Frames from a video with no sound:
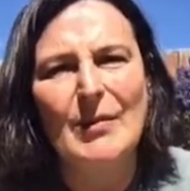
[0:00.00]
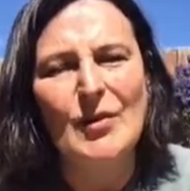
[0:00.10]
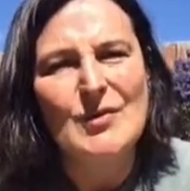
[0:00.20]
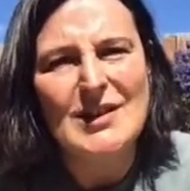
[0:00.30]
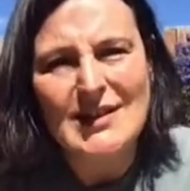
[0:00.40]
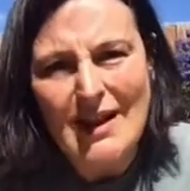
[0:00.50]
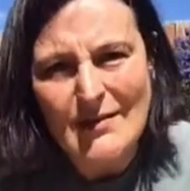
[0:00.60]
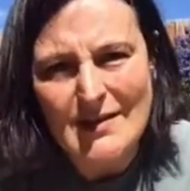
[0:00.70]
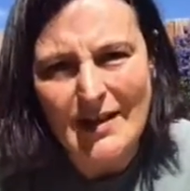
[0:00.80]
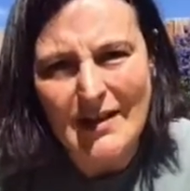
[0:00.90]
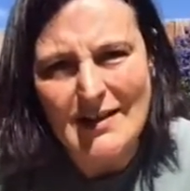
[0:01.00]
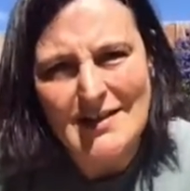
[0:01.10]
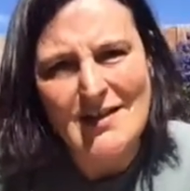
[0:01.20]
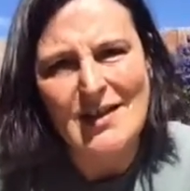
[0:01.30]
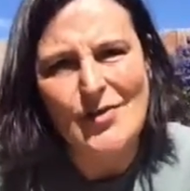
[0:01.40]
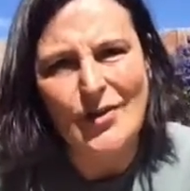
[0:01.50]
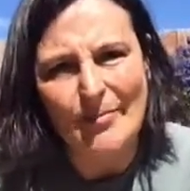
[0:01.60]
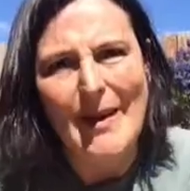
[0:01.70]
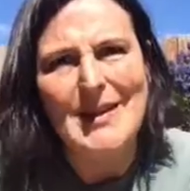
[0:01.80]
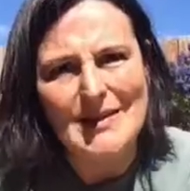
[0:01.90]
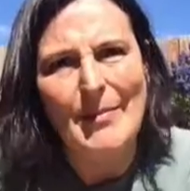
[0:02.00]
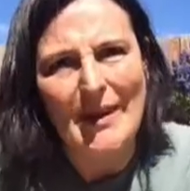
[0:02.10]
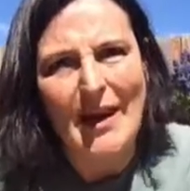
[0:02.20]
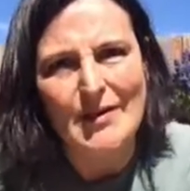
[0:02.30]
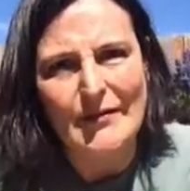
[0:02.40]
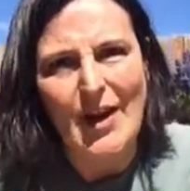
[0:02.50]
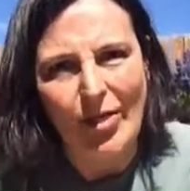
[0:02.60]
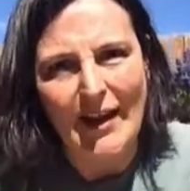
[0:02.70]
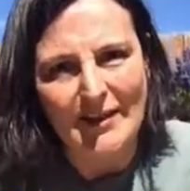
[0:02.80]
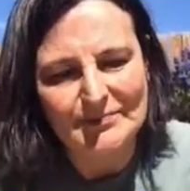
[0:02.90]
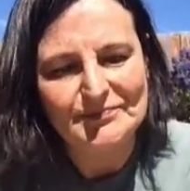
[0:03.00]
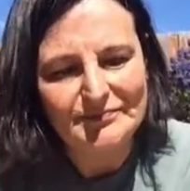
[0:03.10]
But of course, the downside is that you can make something out of nothing.